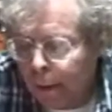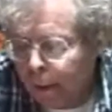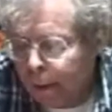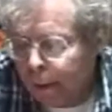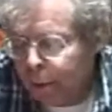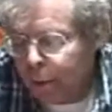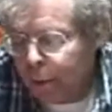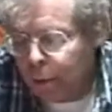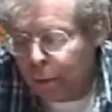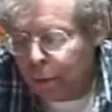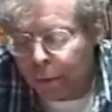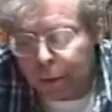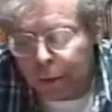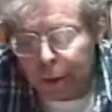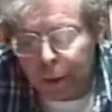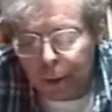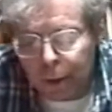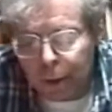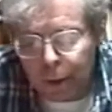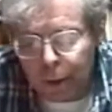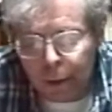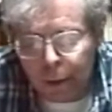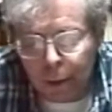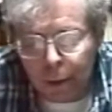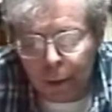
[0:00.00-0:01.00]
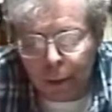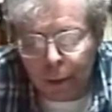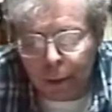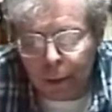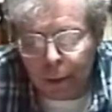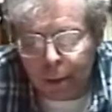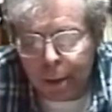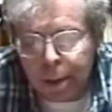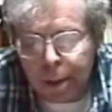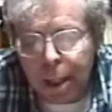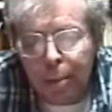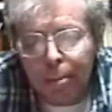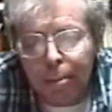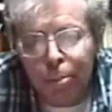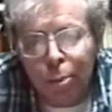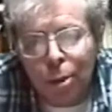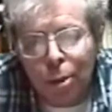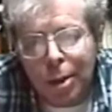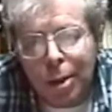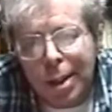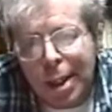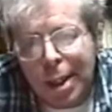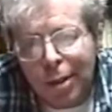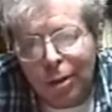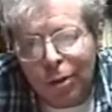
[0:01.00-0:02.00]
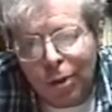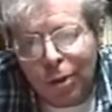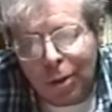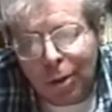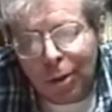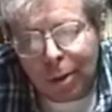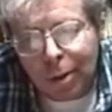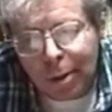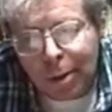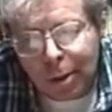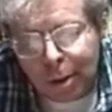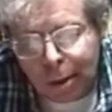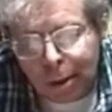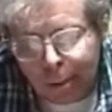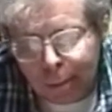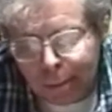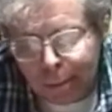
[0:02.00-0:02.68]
to their depredations.